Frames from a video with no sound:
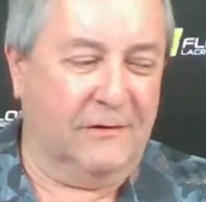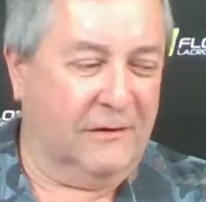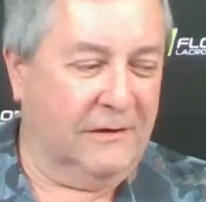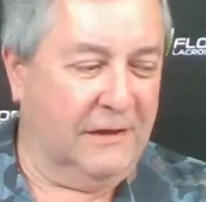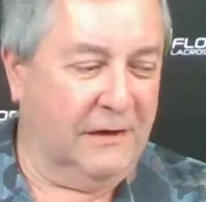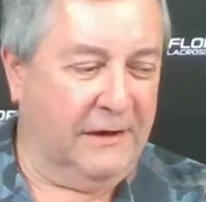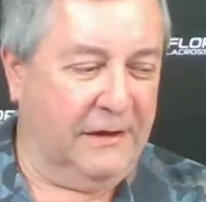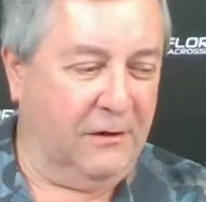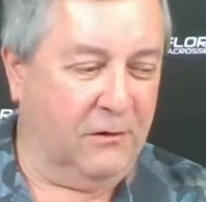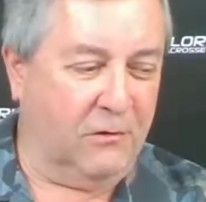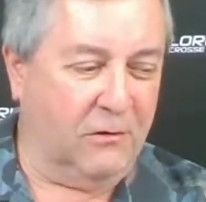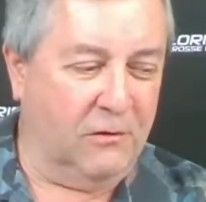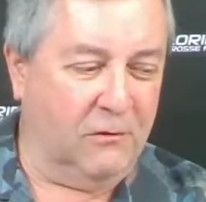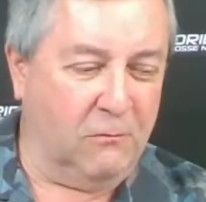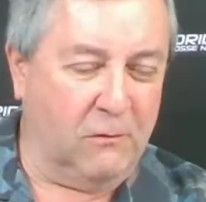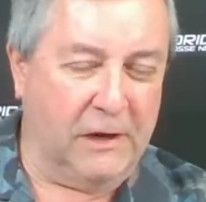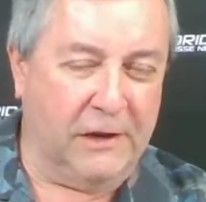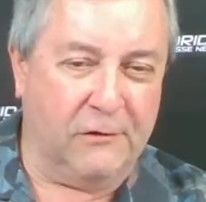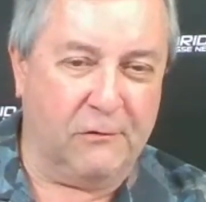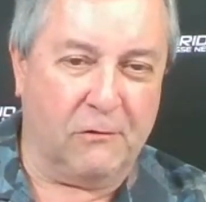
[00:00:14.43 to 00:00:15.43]
Getting all the
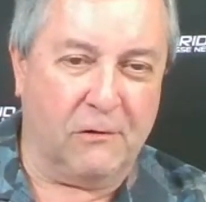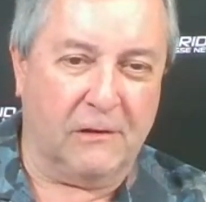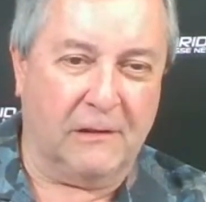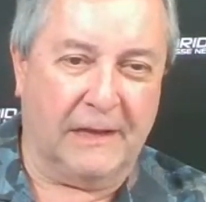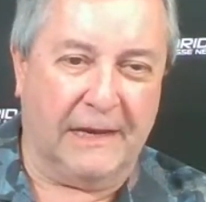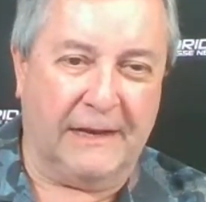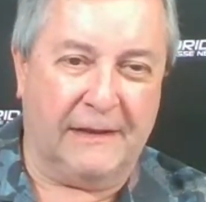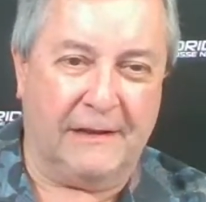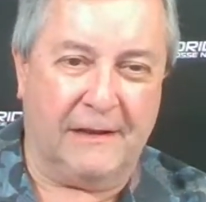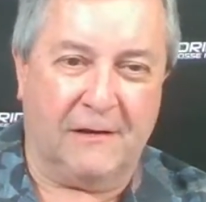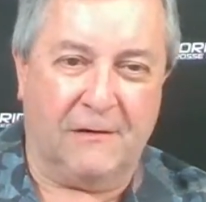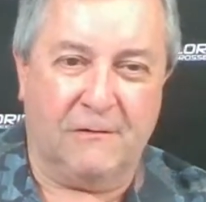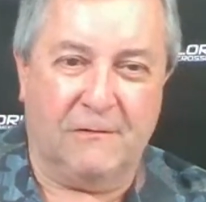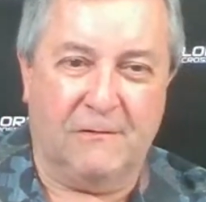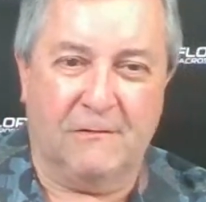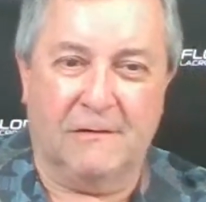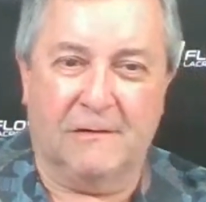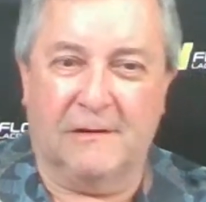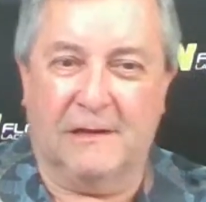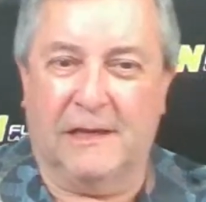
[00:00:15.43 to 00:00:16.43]
way to Orlando.
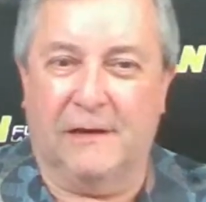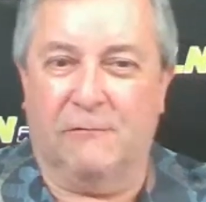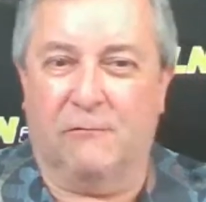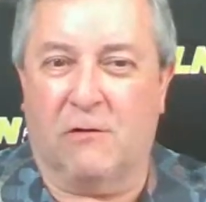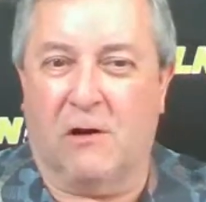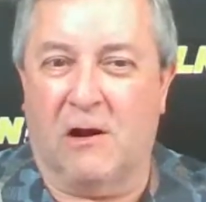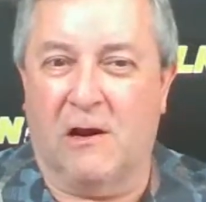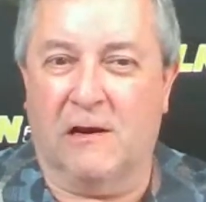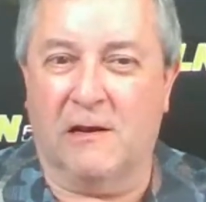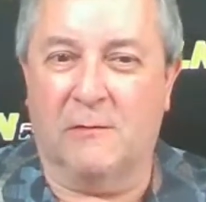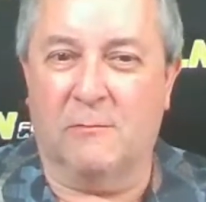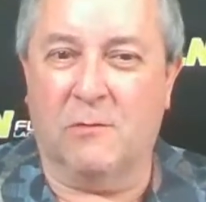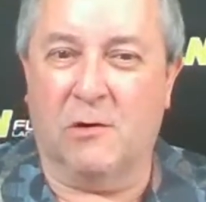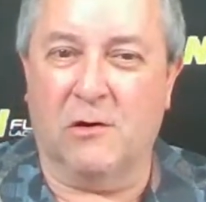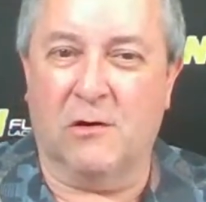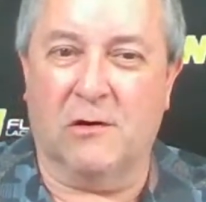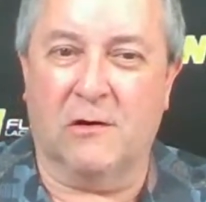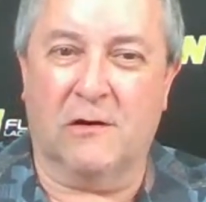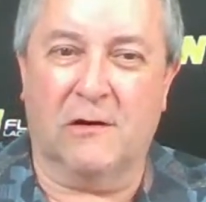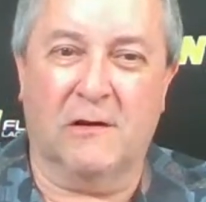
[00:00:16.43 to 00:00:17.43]
Lee
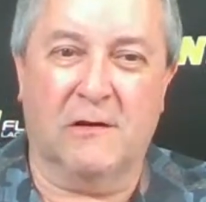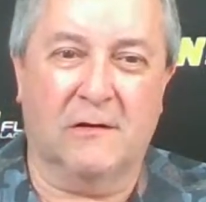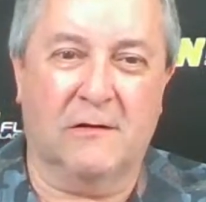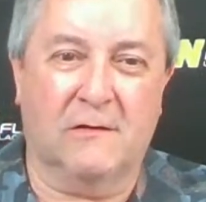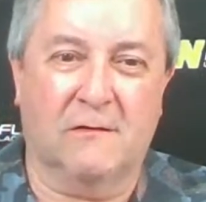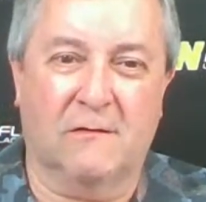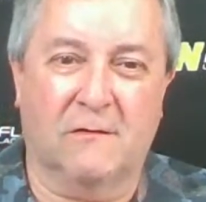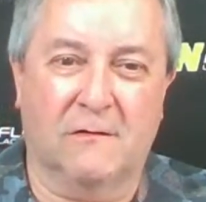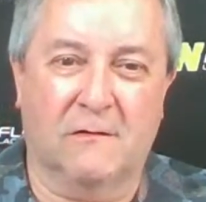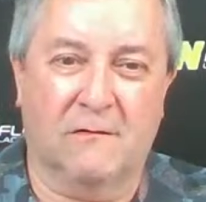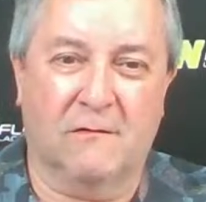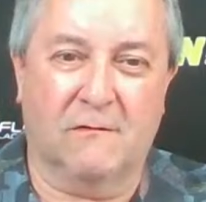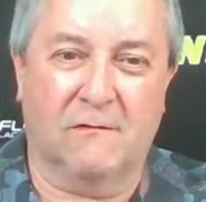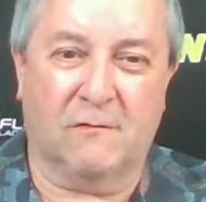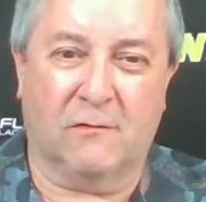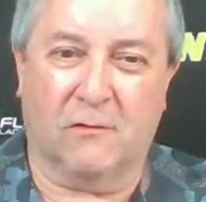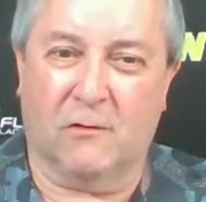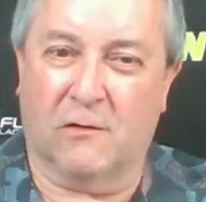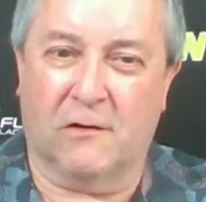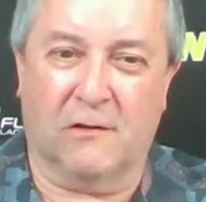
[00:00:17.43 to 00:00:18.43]
Roggenberg,
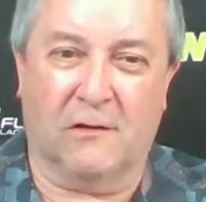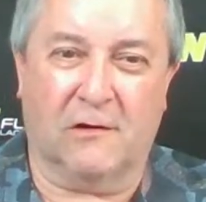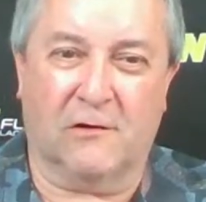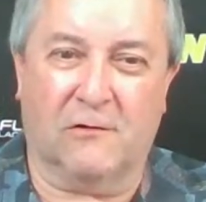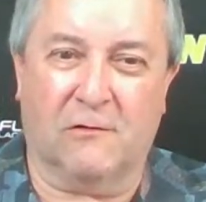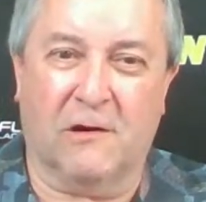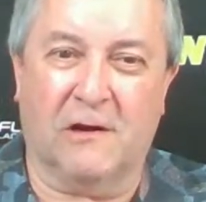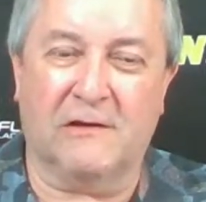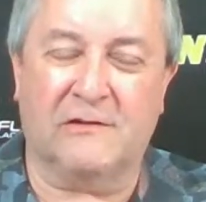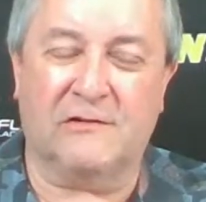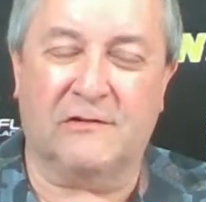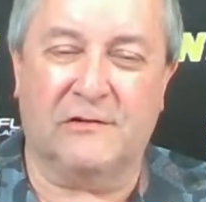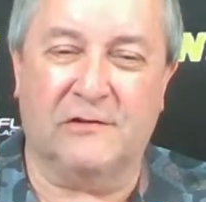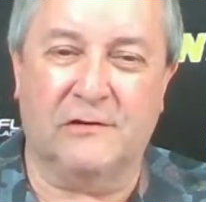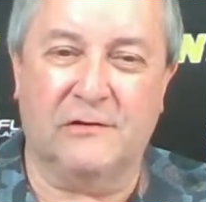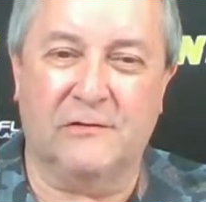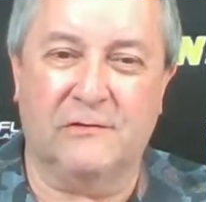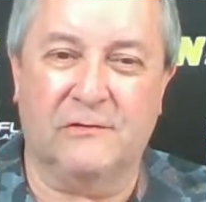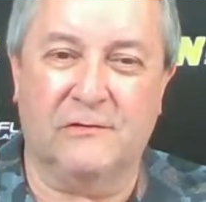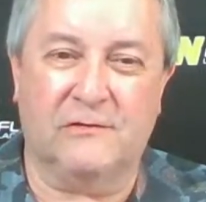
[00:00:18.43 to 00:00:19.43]
Florida Lacrosse
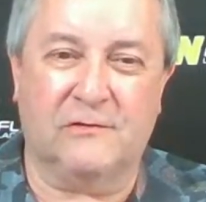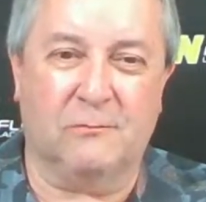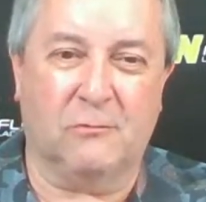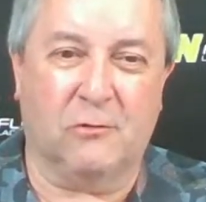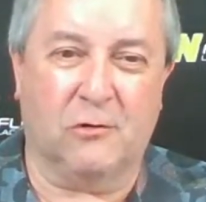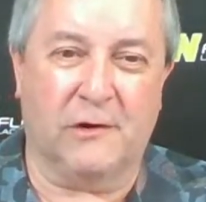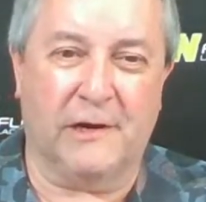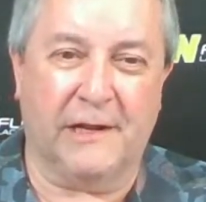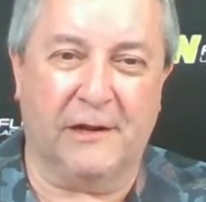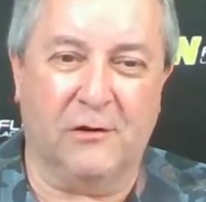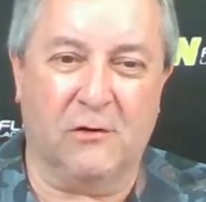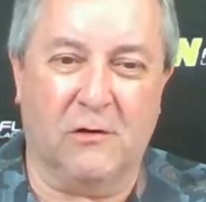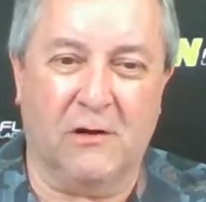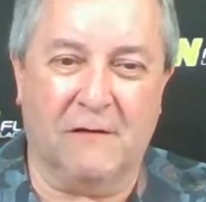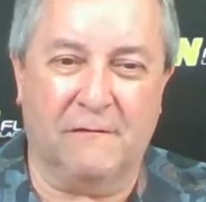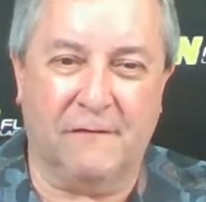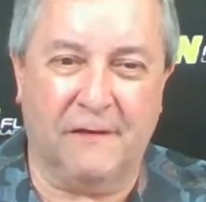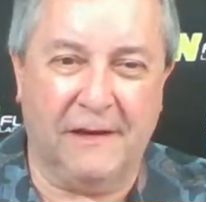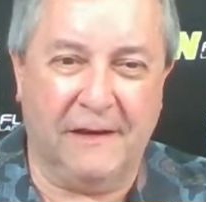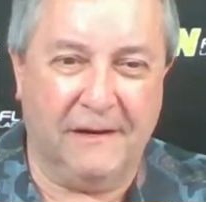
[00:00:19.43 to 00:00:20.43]
News, morning
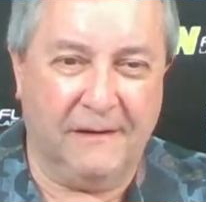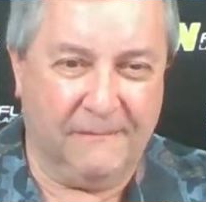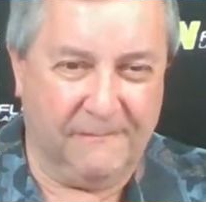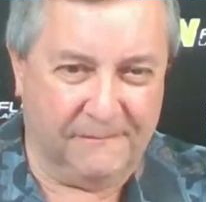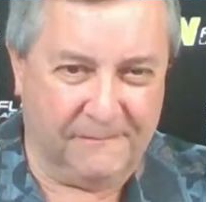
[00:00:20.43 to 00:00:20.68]
coffee.